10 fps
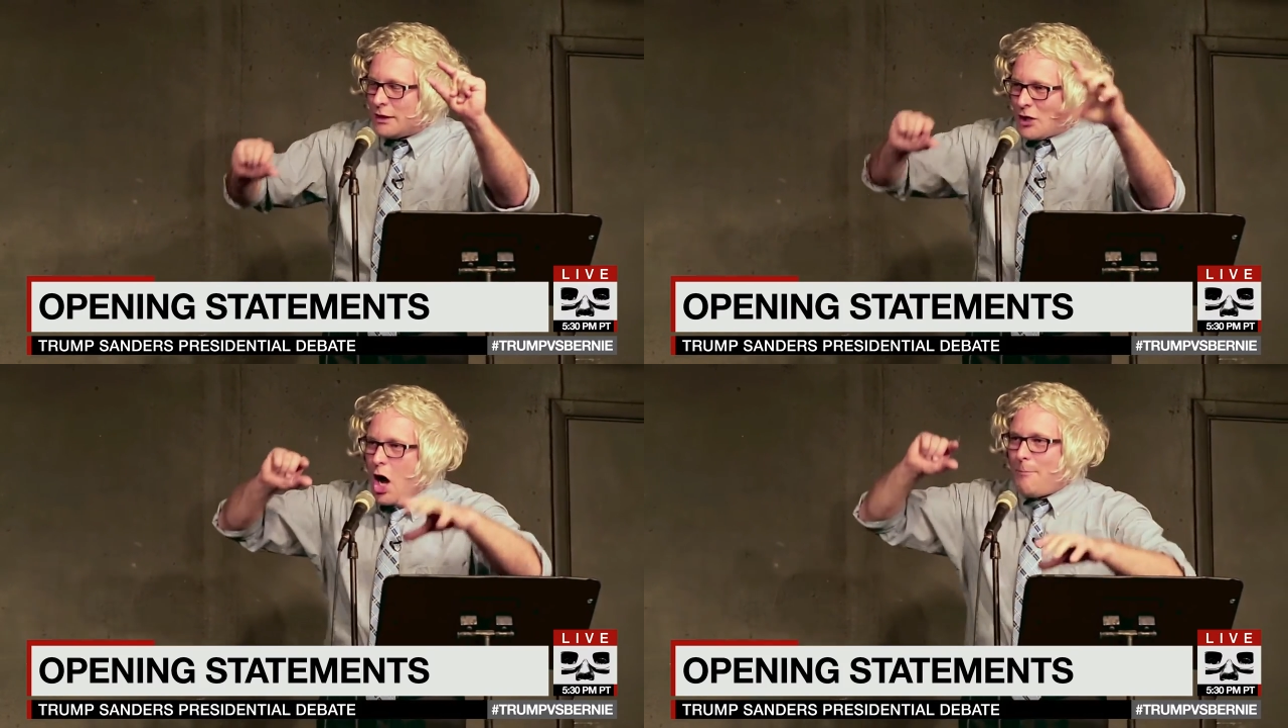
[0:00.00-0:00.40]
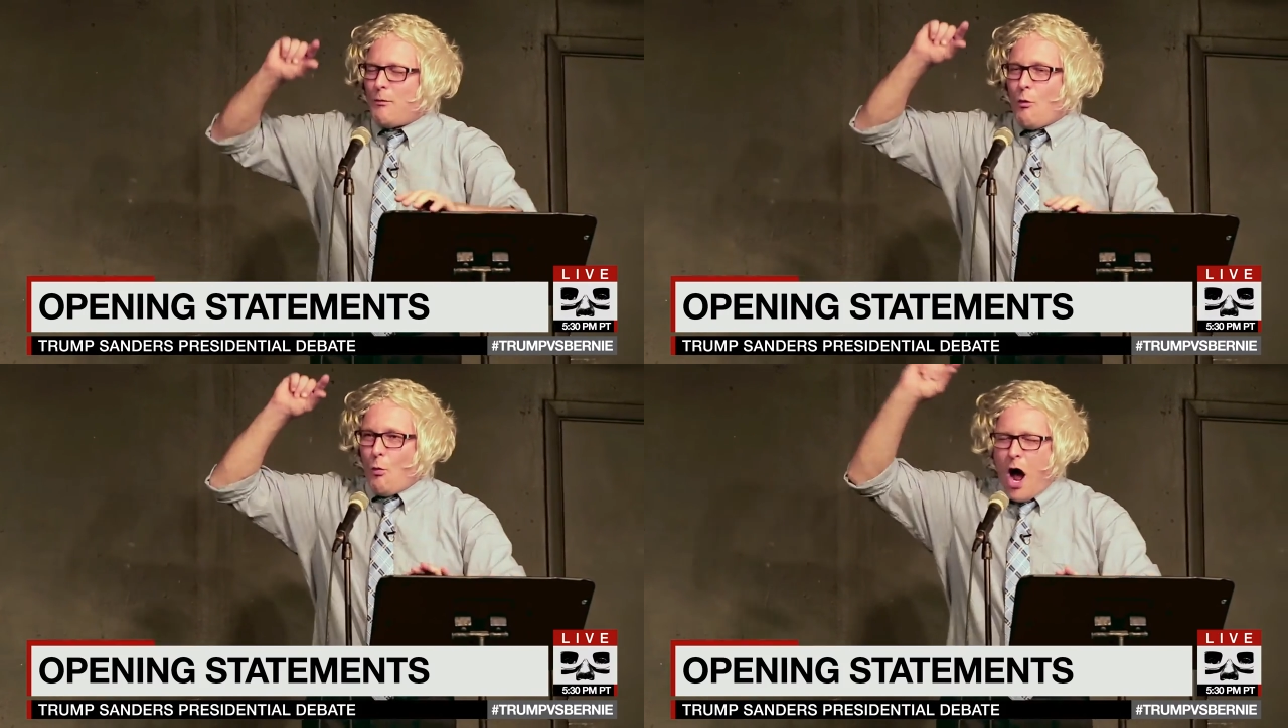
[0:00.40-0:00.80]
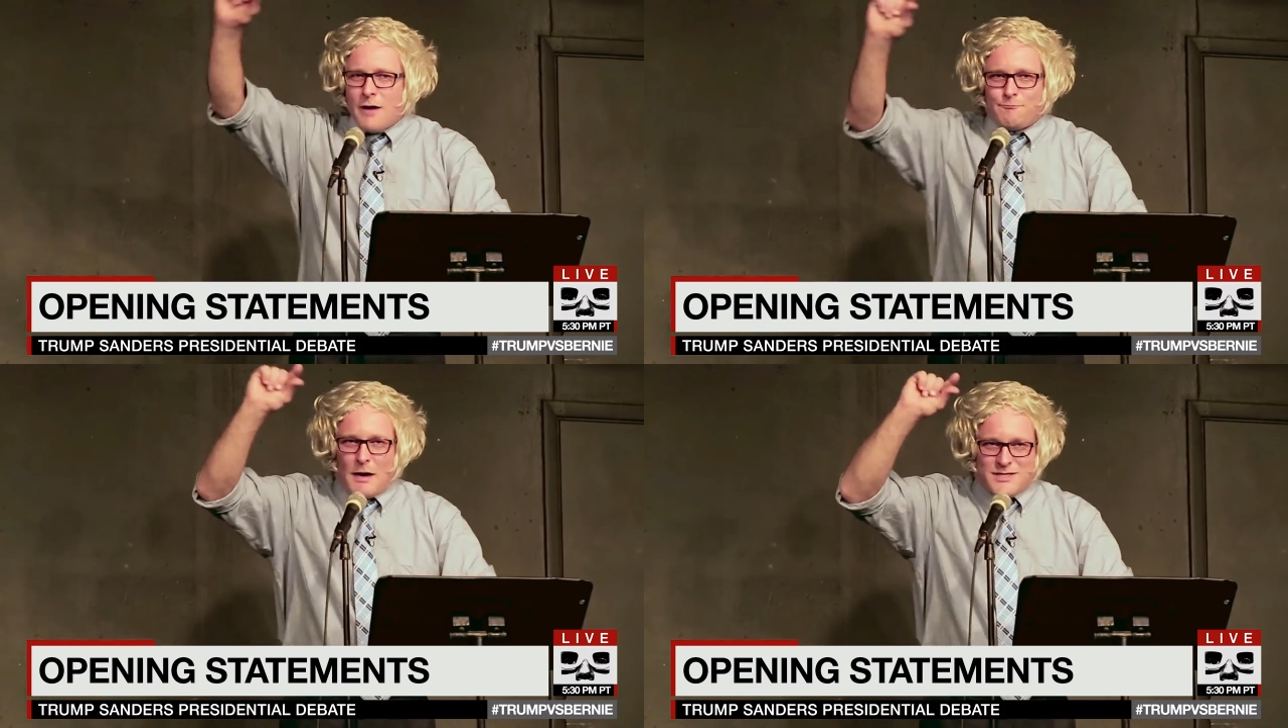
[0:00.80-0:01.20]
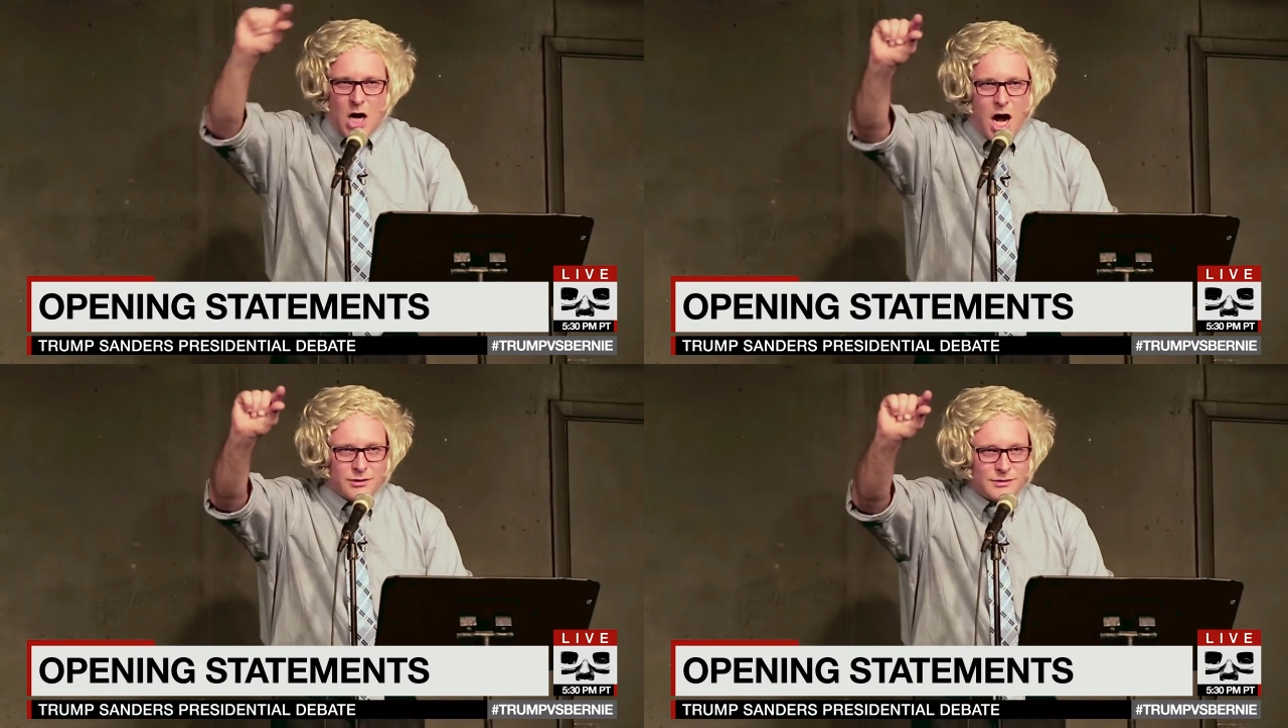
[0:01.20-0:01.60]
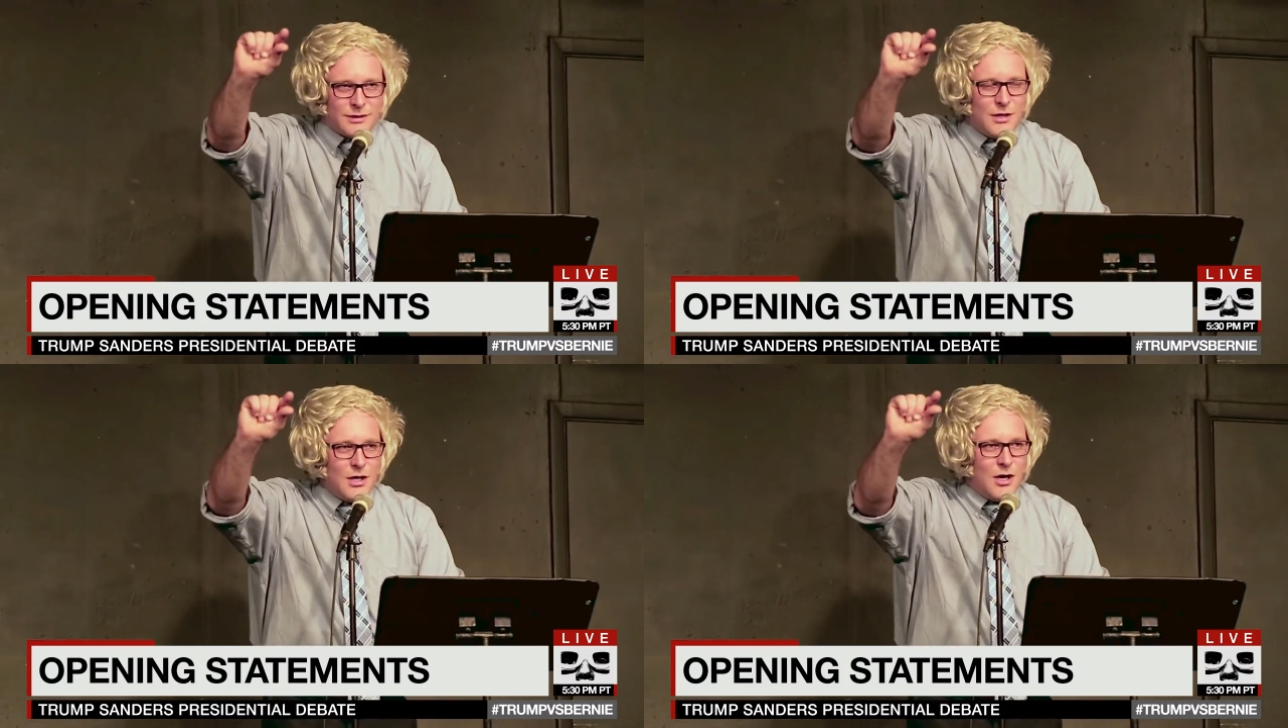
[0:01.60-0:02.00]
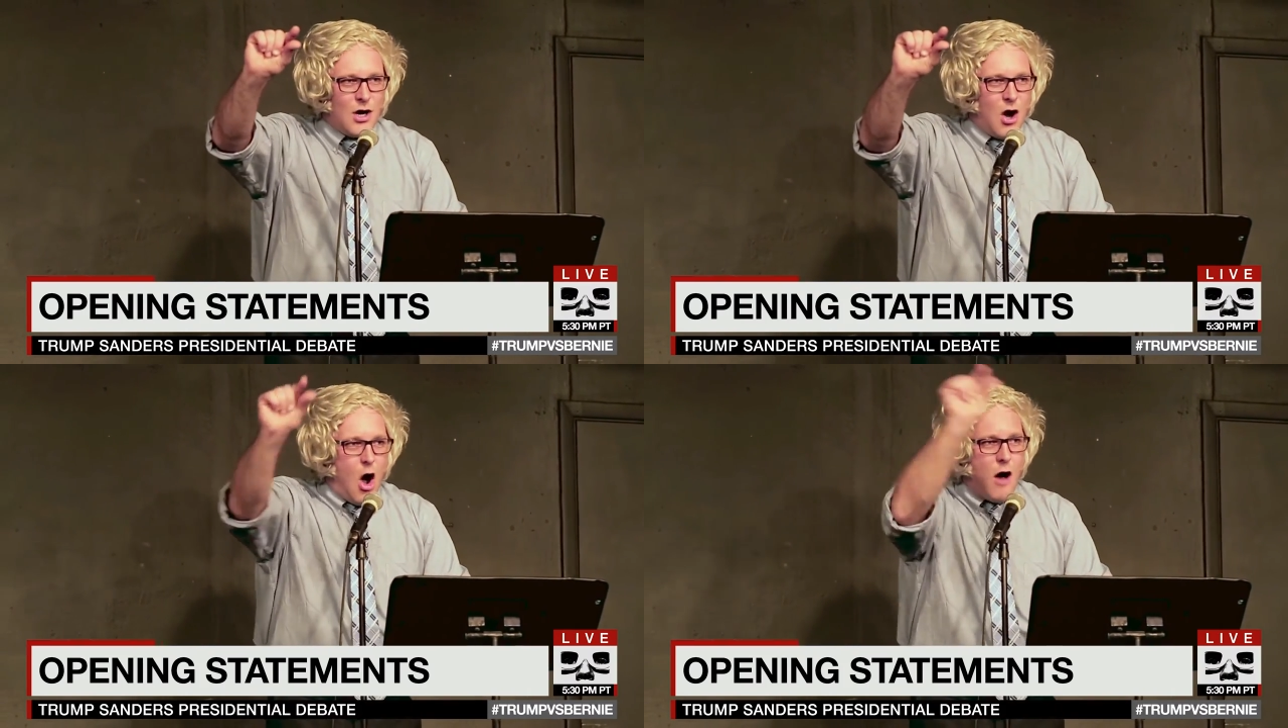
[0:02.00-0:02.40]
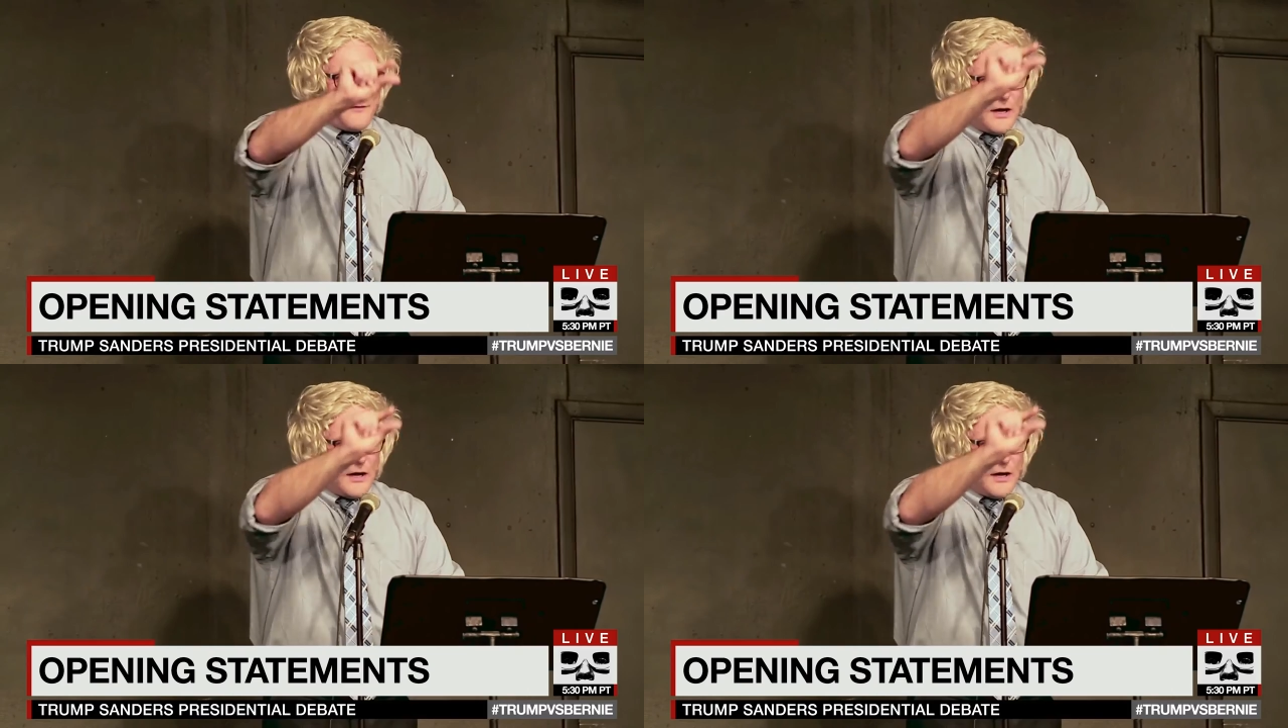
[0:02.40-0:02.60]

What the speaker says: the top 1% of